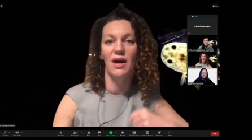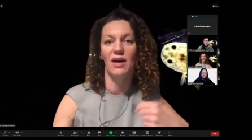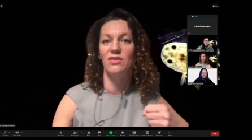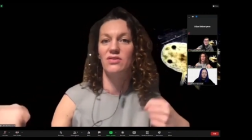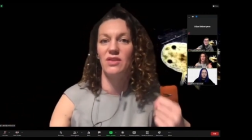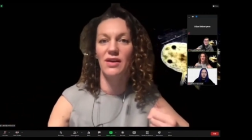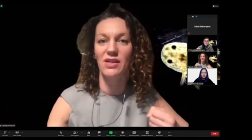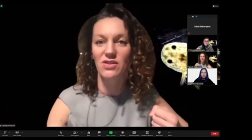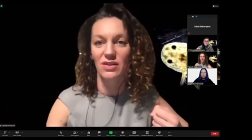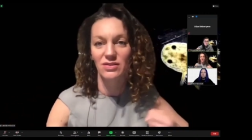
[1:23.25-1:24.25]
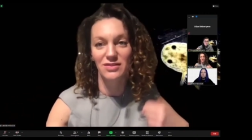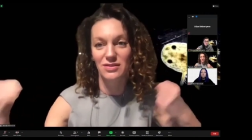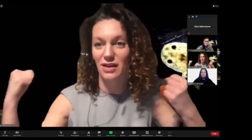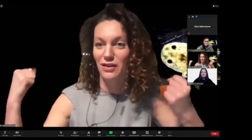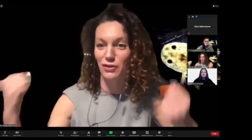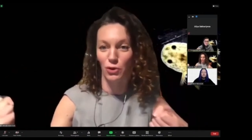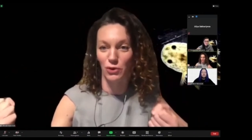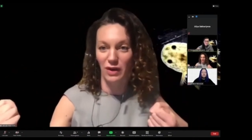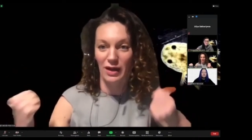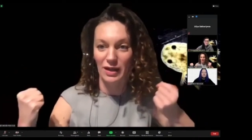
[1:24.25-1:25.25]
and scientists are
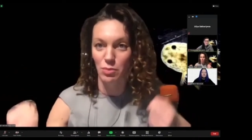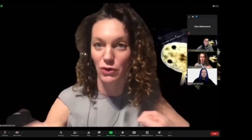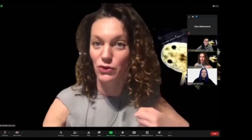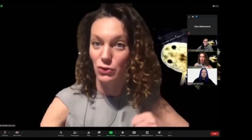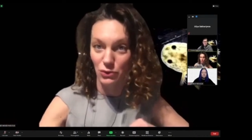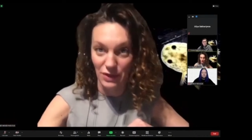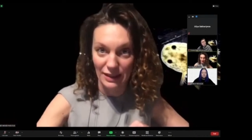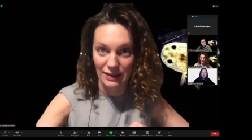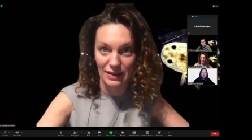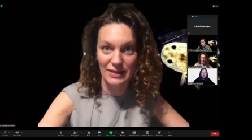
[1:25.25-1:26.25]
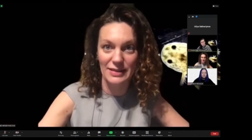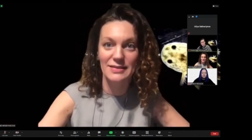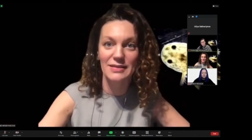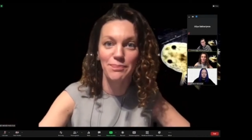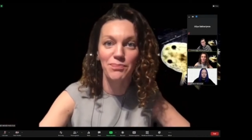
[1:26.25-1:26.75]
not able to realize.